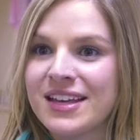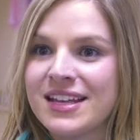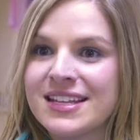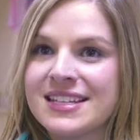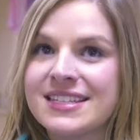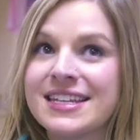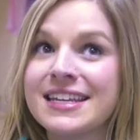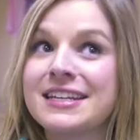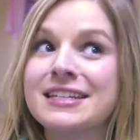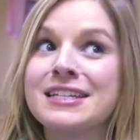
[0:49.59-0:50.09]

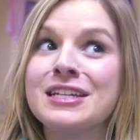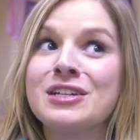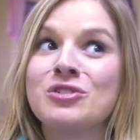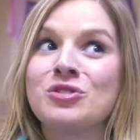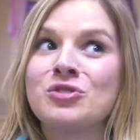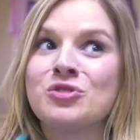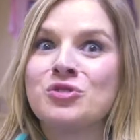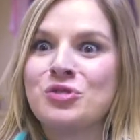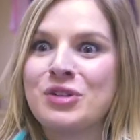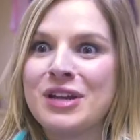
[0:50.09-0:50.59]
It's like a
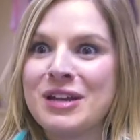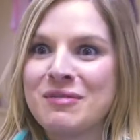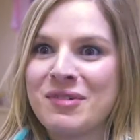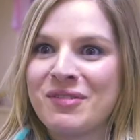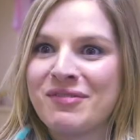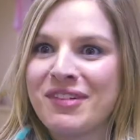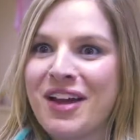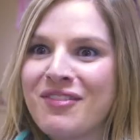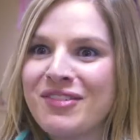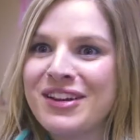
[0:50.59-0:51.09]
teacher's dream
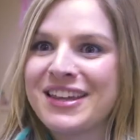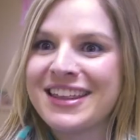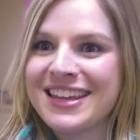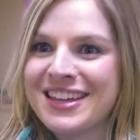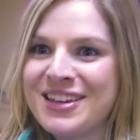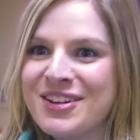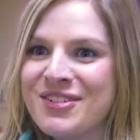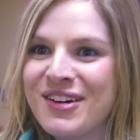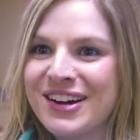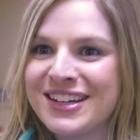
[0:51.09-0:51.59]
of everything
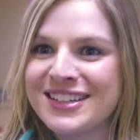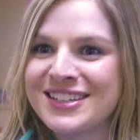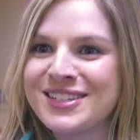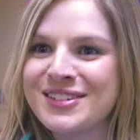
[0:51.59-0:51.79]
you want